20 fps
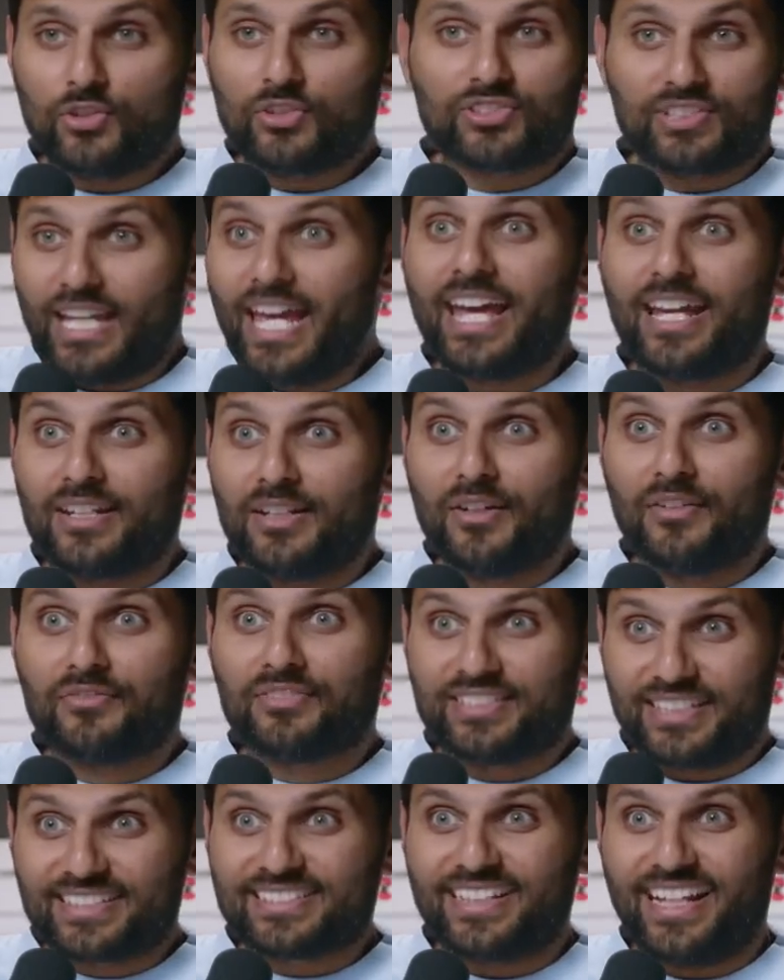you're scared of
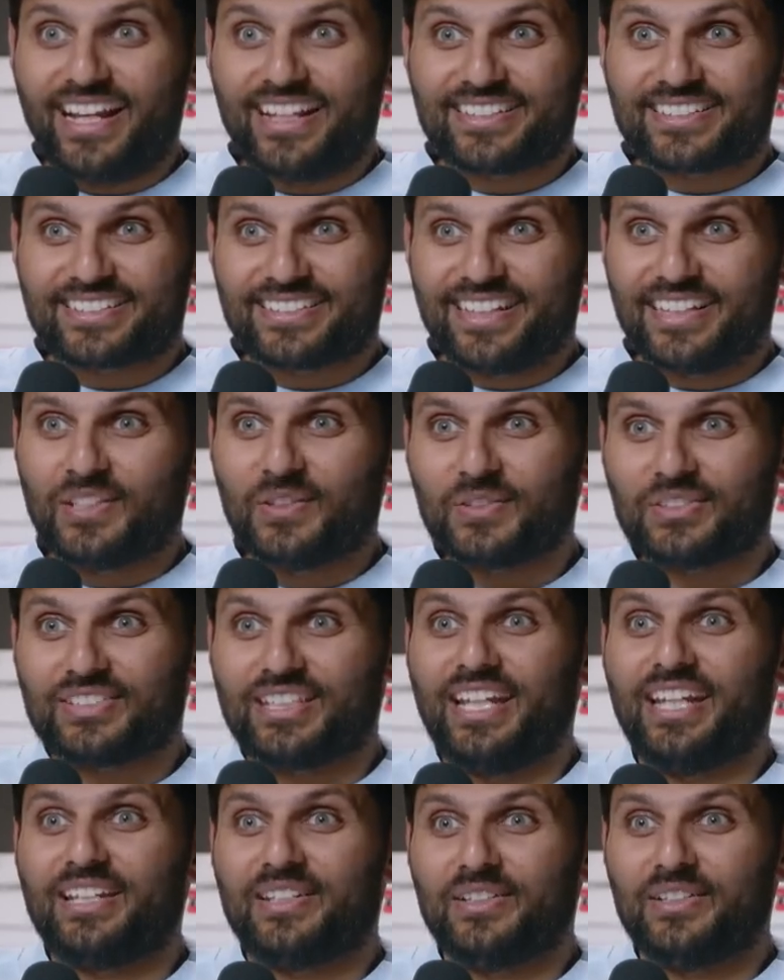success. Like you're scared